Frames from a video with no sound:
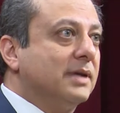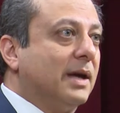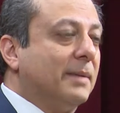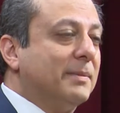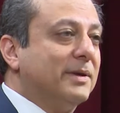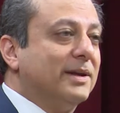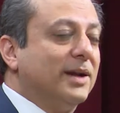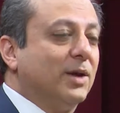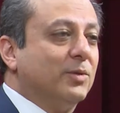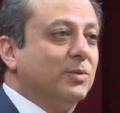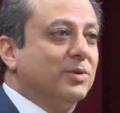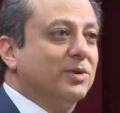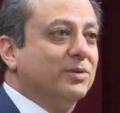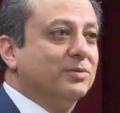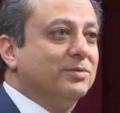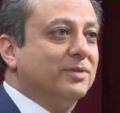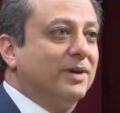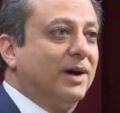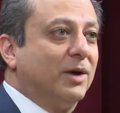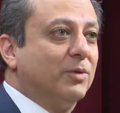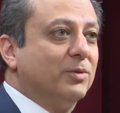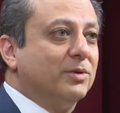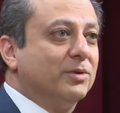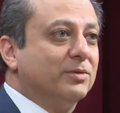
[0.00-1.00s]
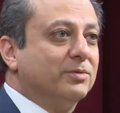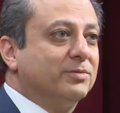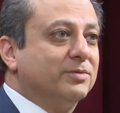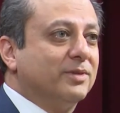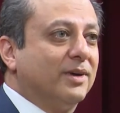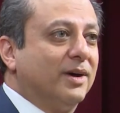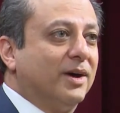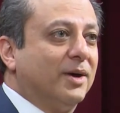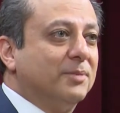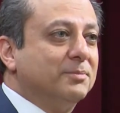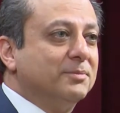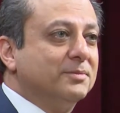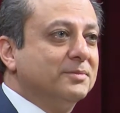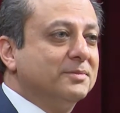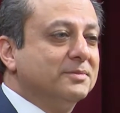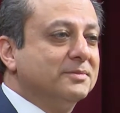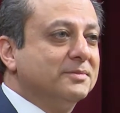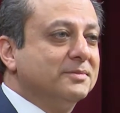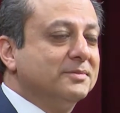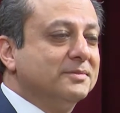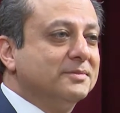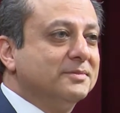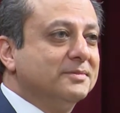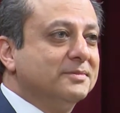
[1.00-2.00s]
I mean, I would have, I would have. Um,
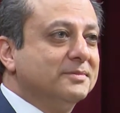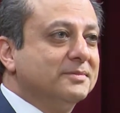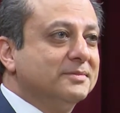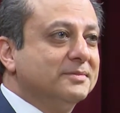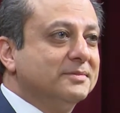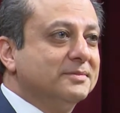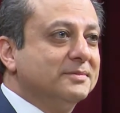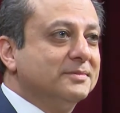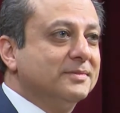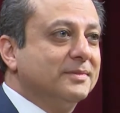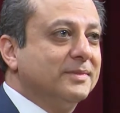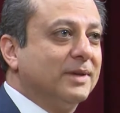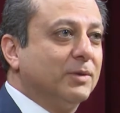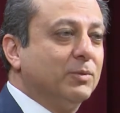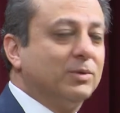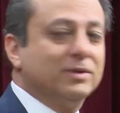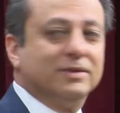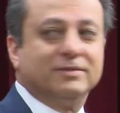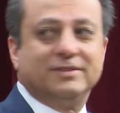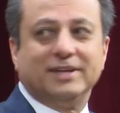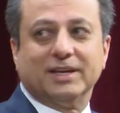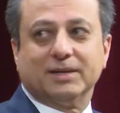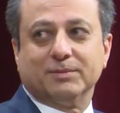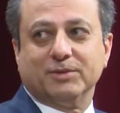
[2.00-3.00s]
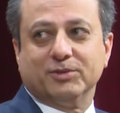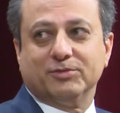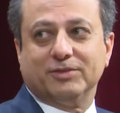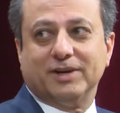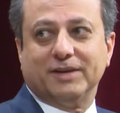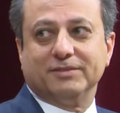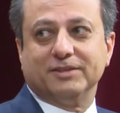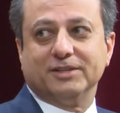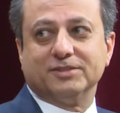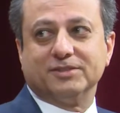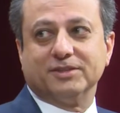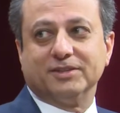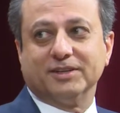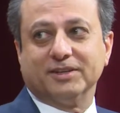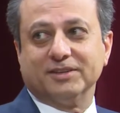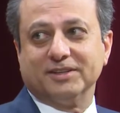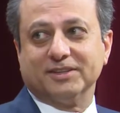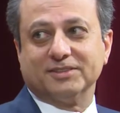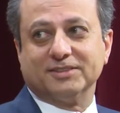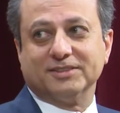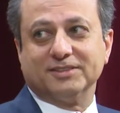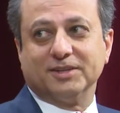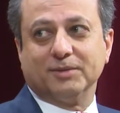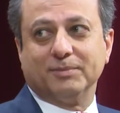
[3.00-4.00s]
they wouldn't have taken me five days to think of
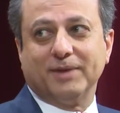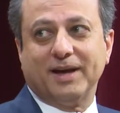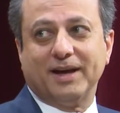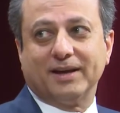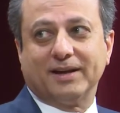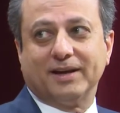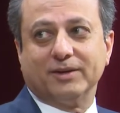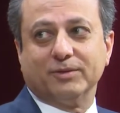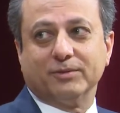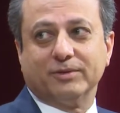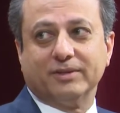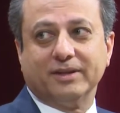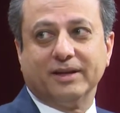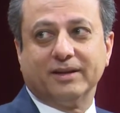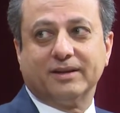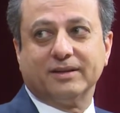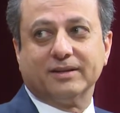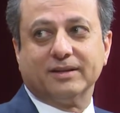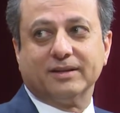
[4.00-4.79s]
things to say back. I don't think.